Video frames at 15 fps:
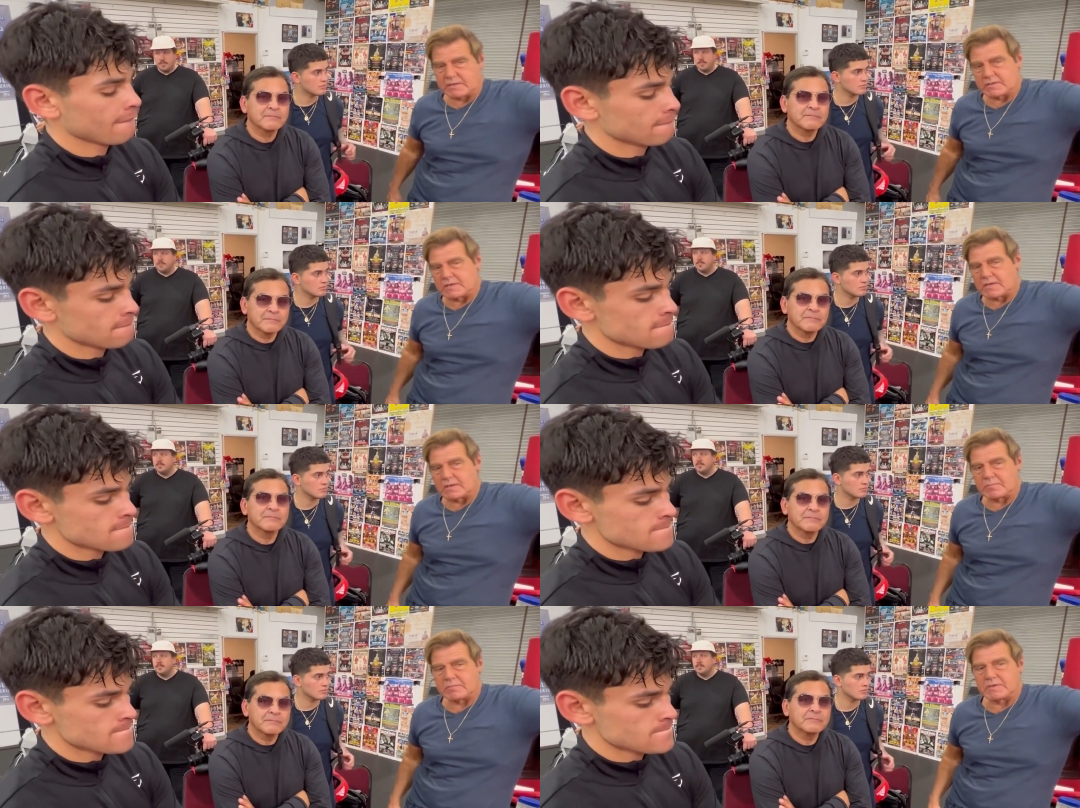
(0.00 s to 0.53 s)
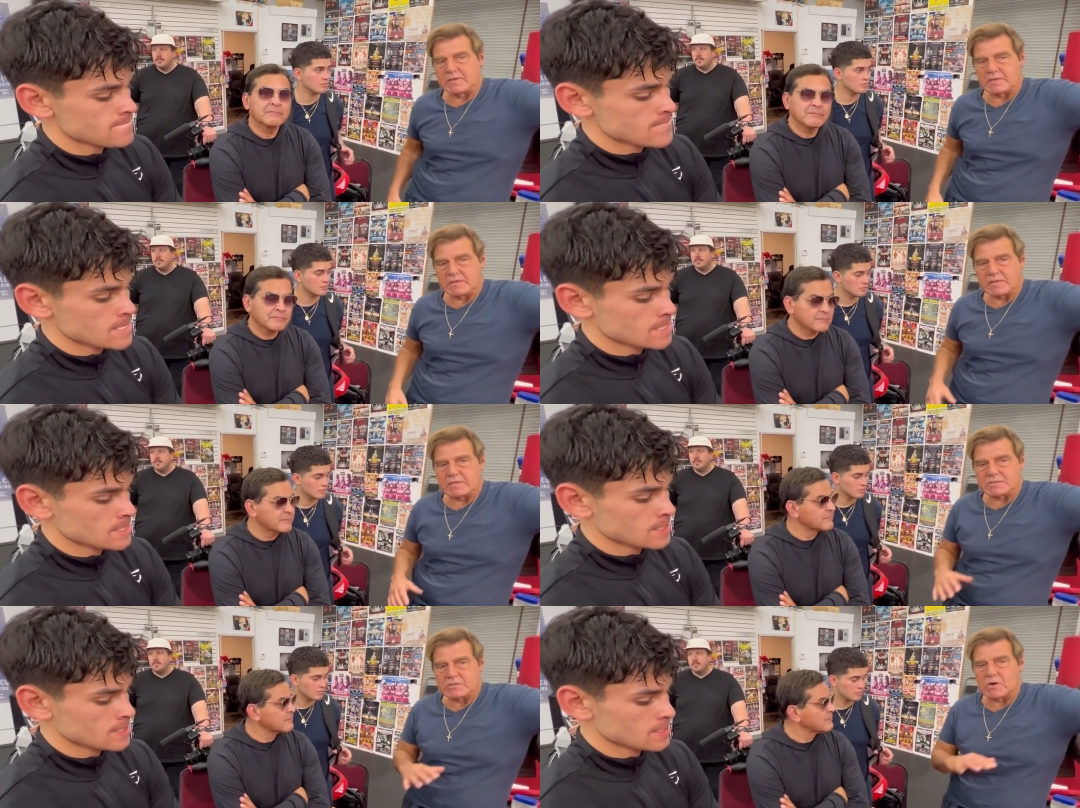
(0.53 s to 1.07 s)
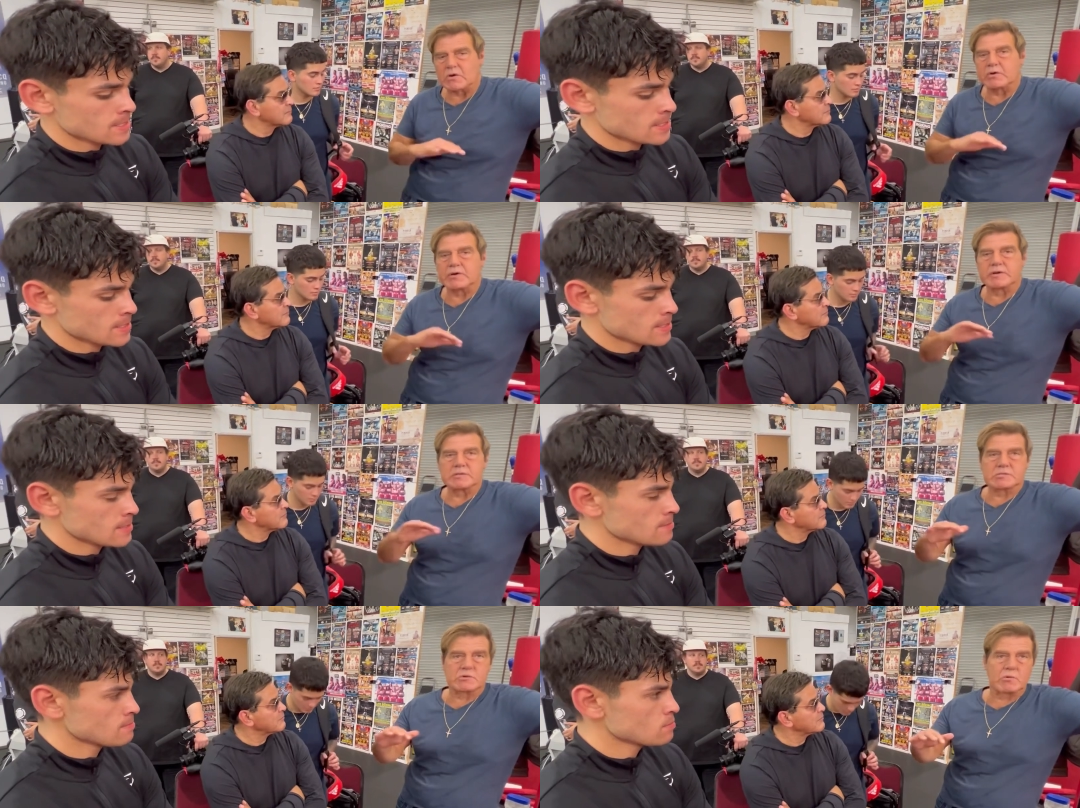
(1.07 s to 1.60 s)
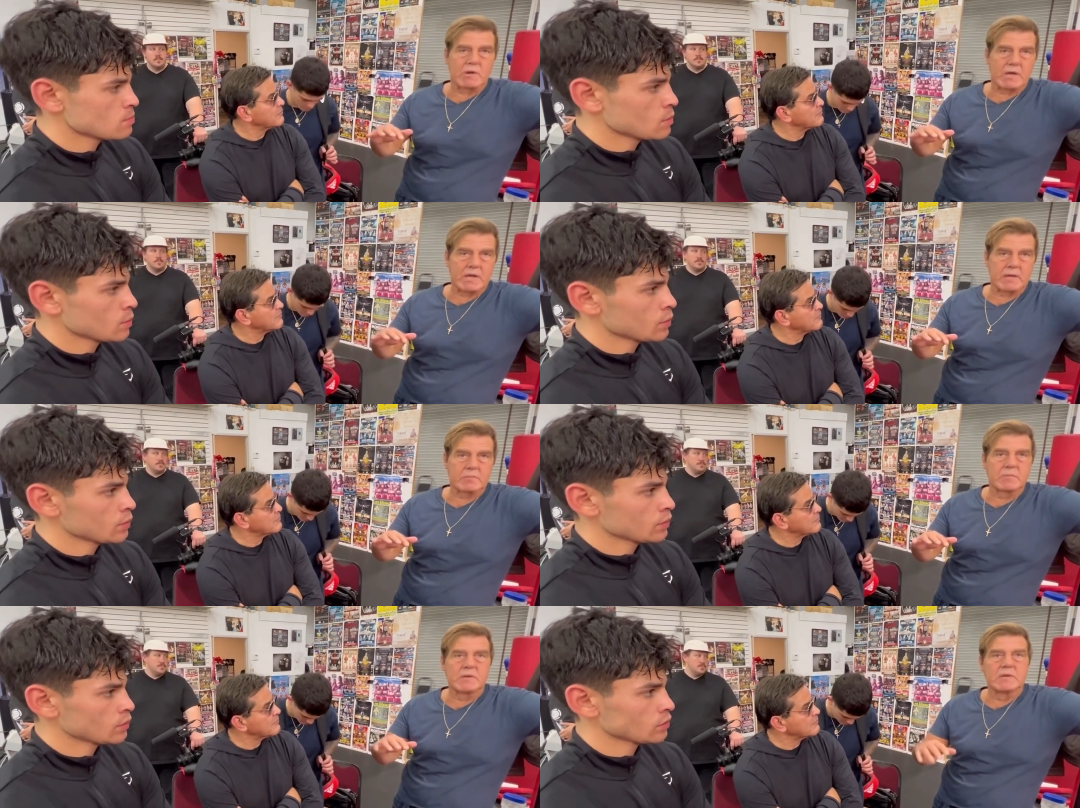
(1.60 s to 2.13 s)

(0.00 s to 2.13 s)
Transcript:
Speaker 1: um, it, it's hard to describe.